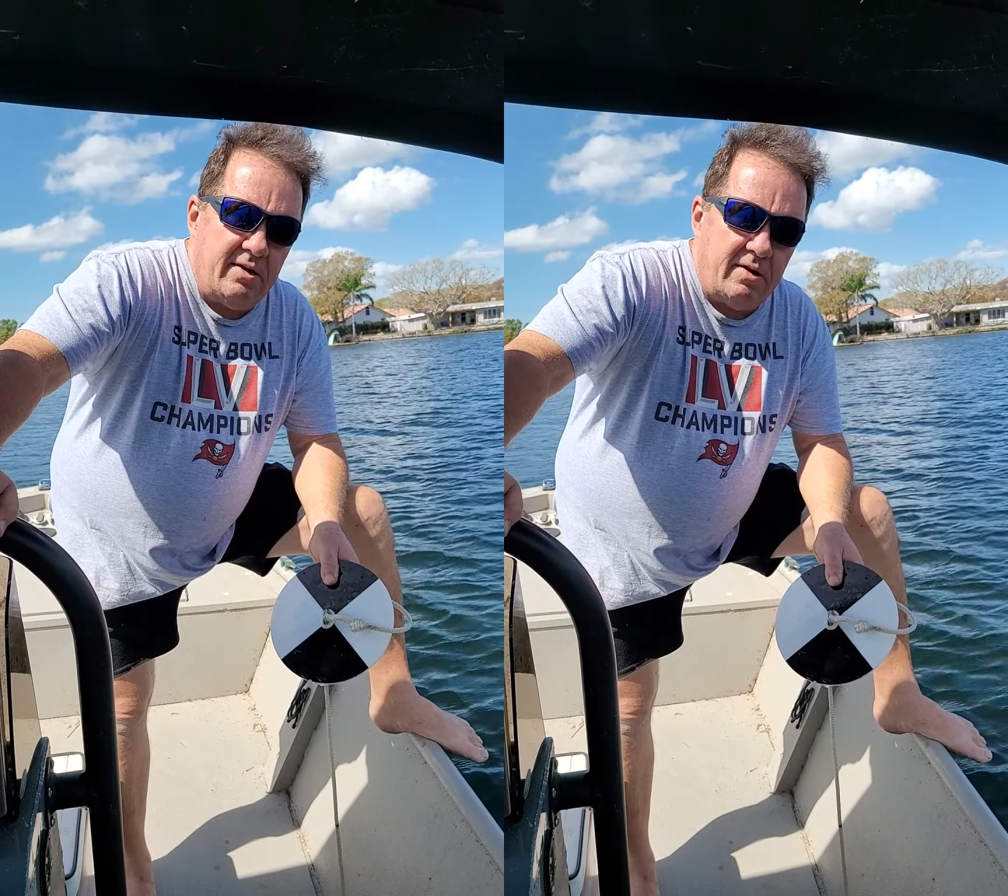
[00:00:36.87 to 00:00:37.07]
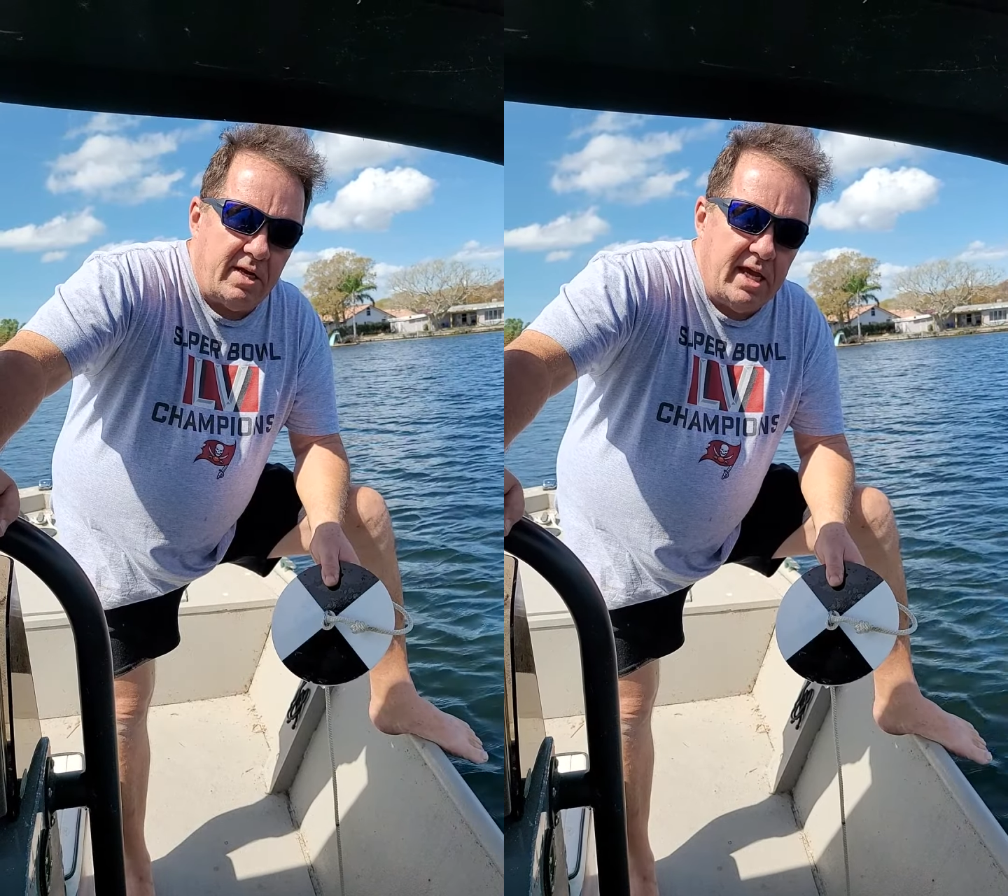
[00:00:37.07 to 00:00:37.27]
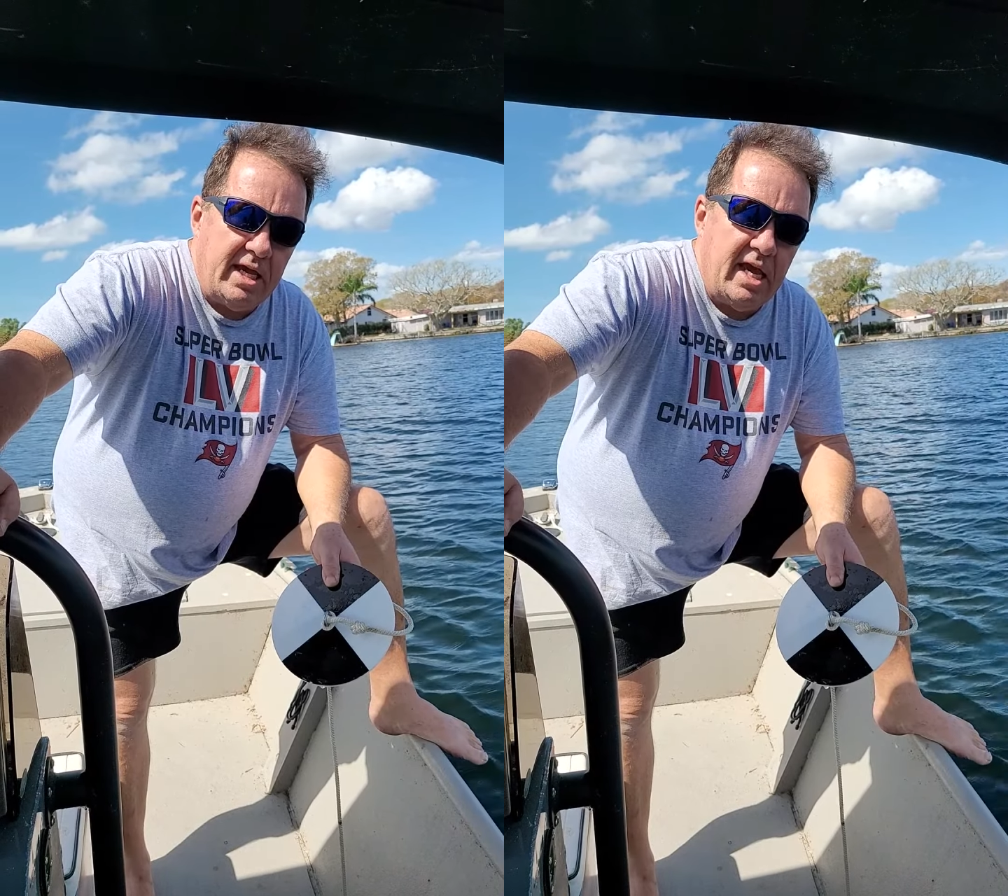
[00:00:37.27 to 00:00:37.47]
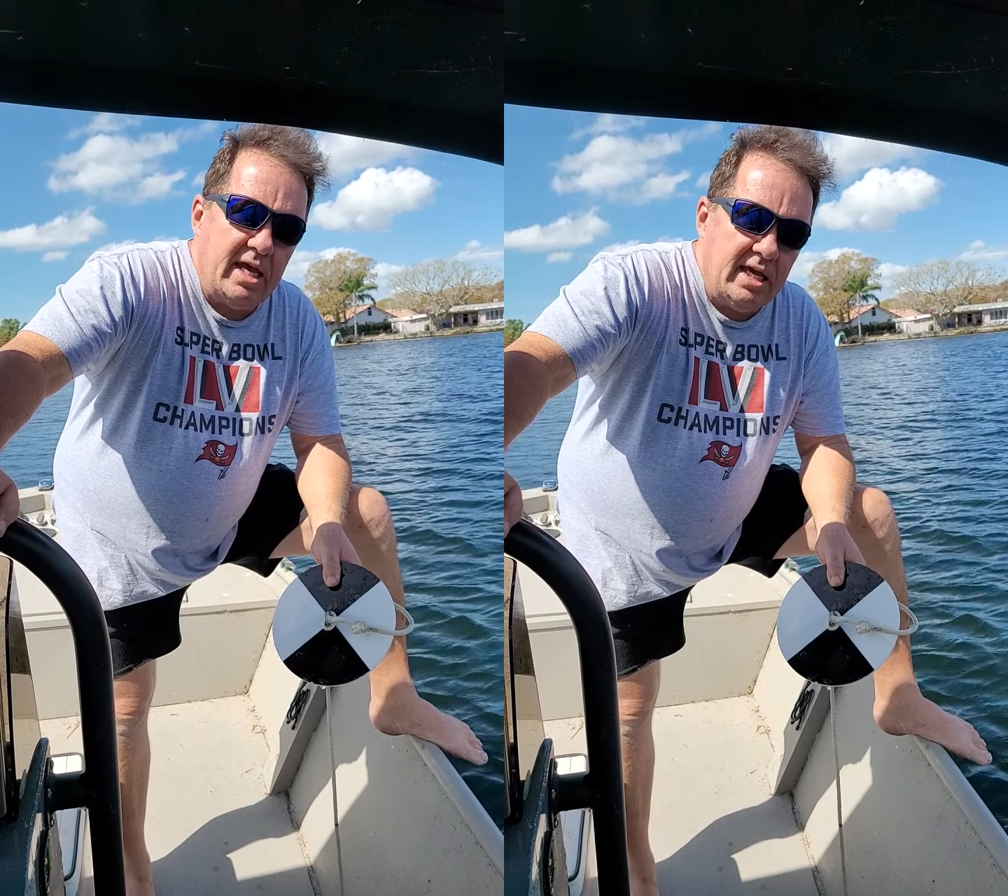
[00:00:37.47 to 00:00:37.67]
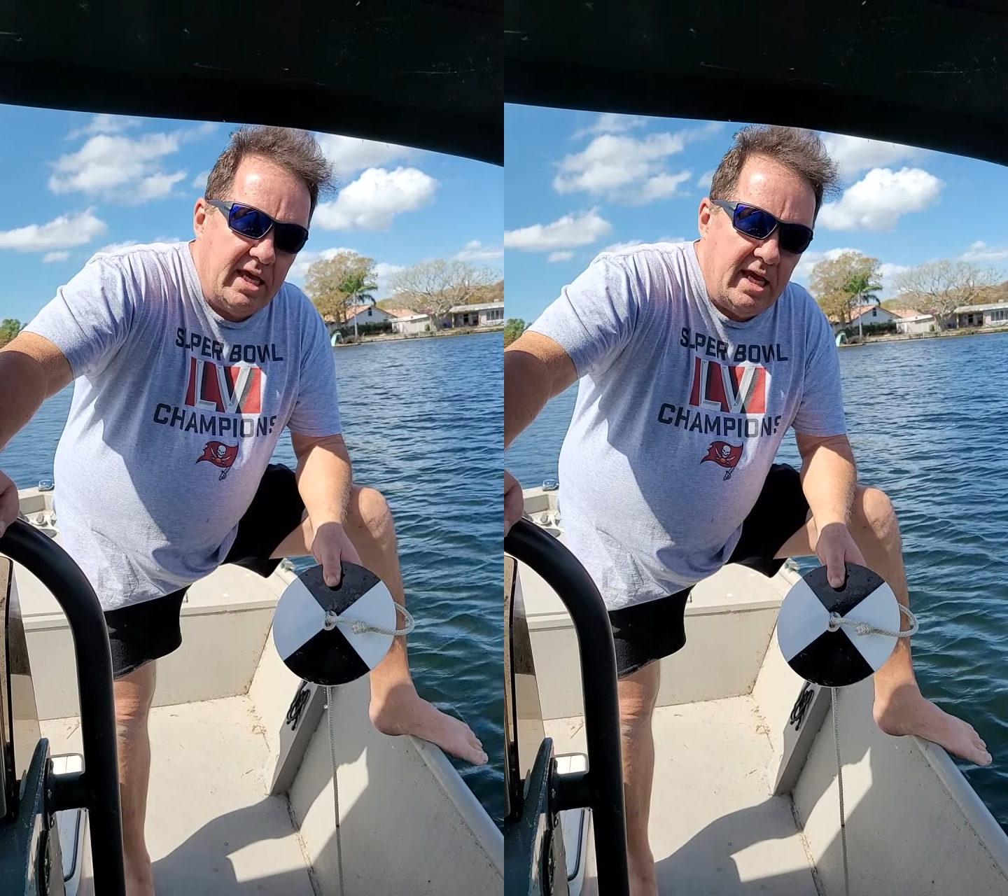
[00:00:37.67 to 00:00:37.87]
our lake
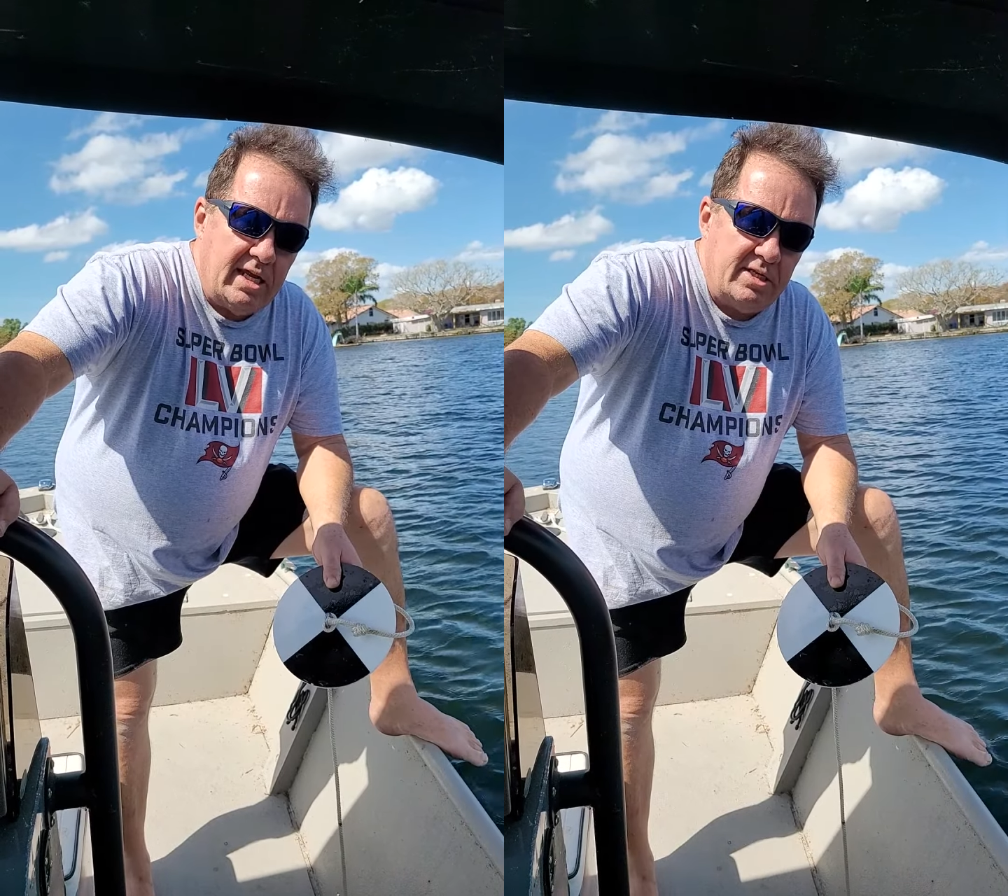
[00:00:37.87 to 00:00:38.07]
again.